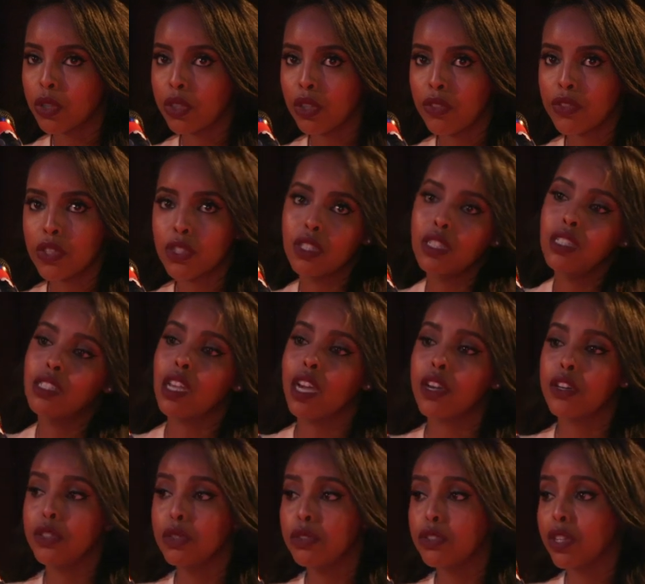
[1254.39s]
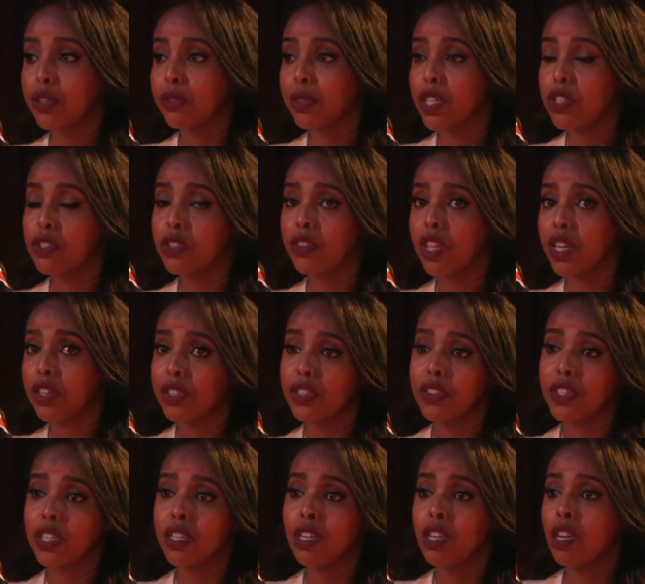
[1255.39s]
You know, there's an entire new generation that are
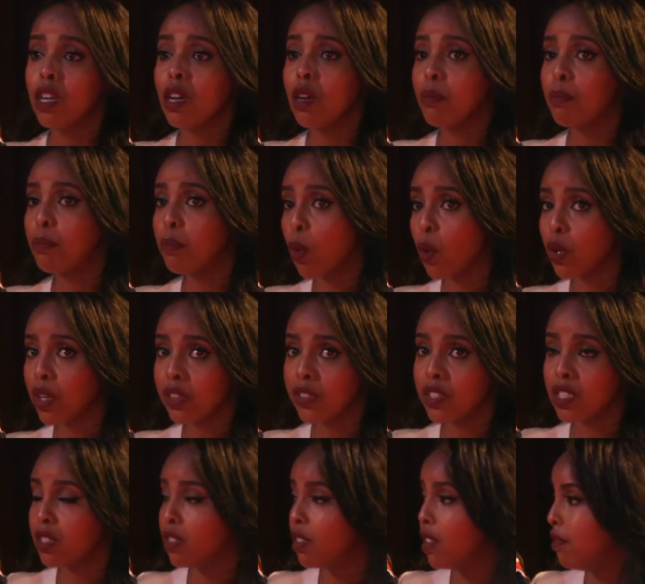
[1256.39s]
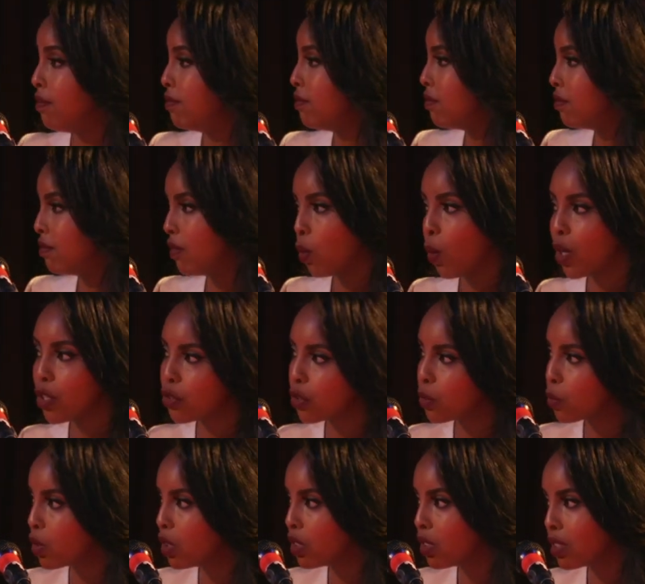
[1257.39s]
either born in the
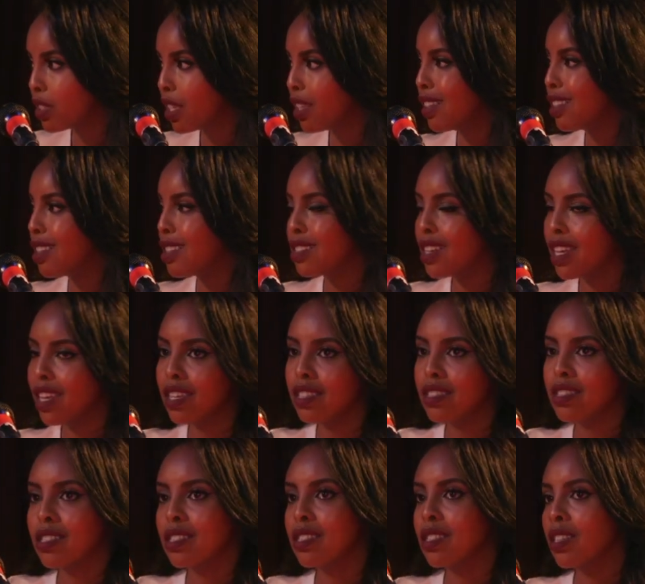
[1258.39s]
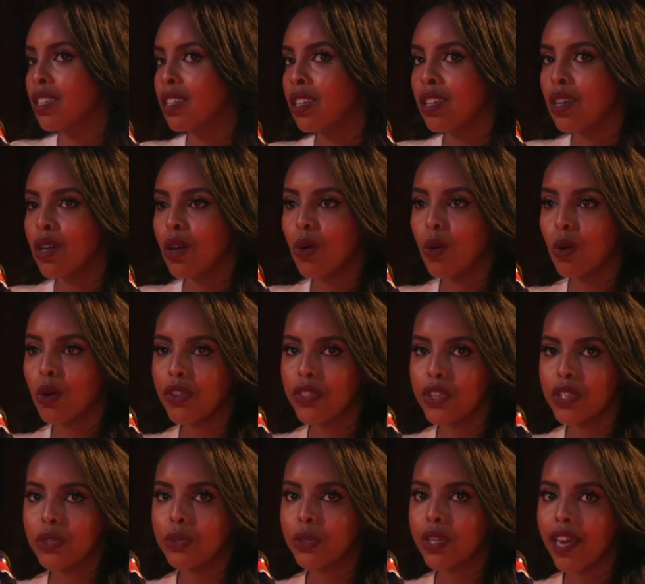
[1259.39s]
Western world, I'll say like the States or
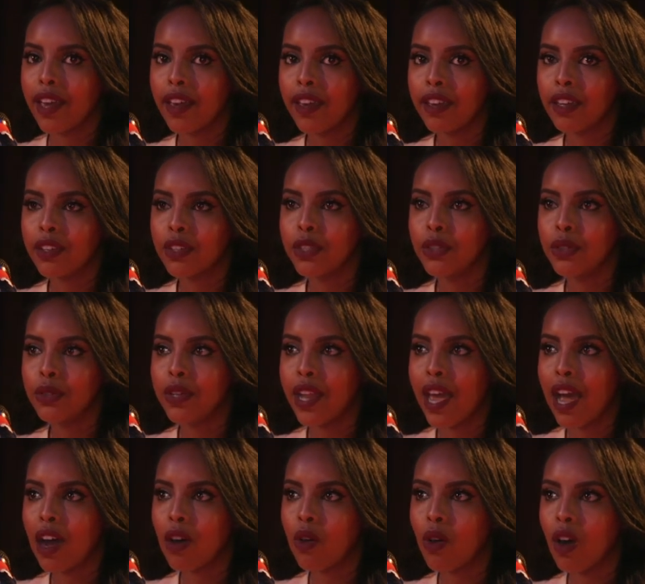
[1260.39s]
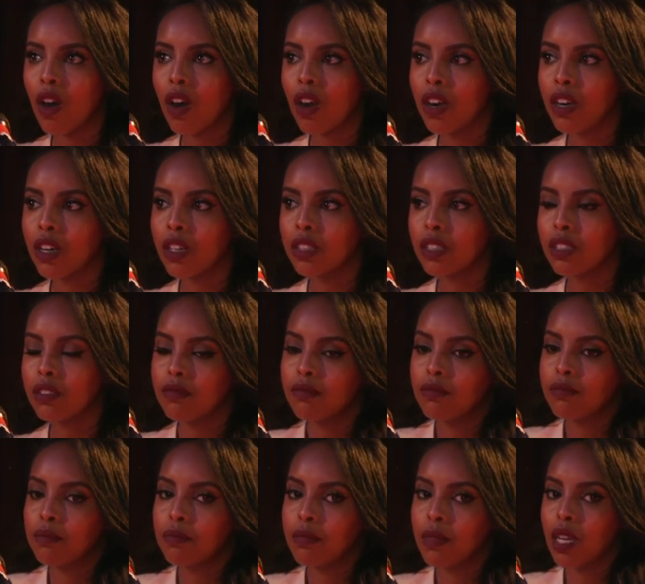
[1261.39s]
the UK, who now are
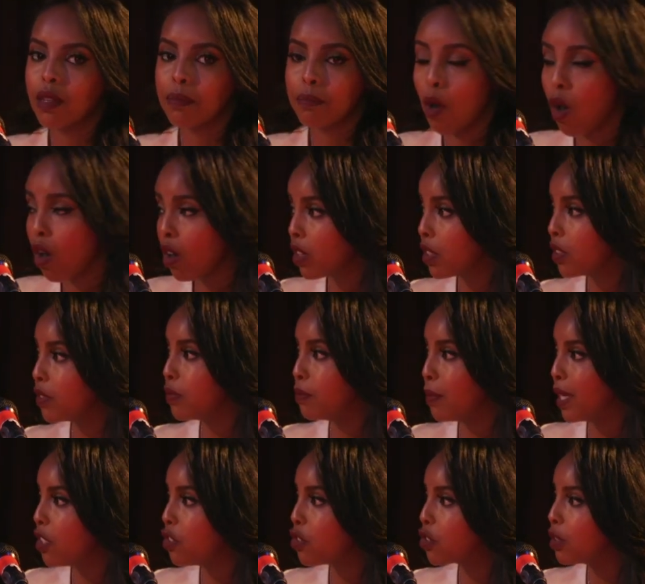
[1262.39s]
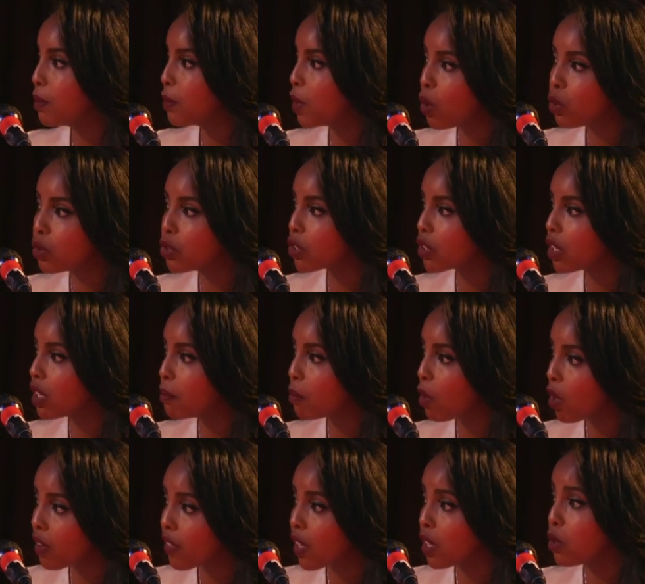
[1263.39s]
part of mainstream culture and
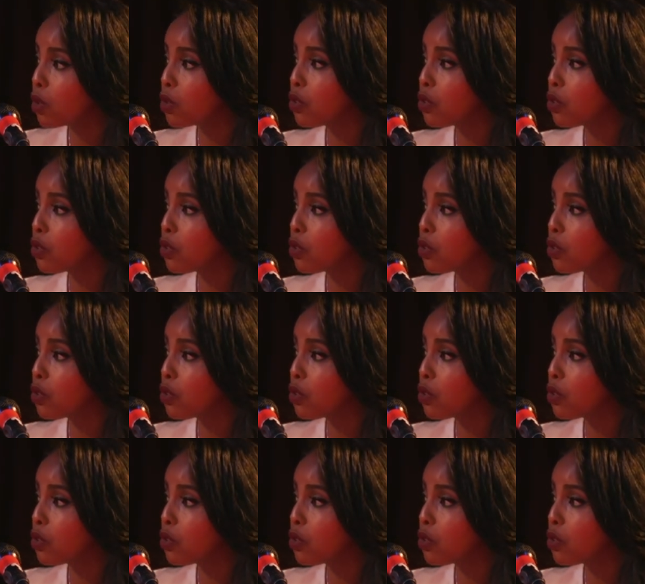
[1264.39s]
part of that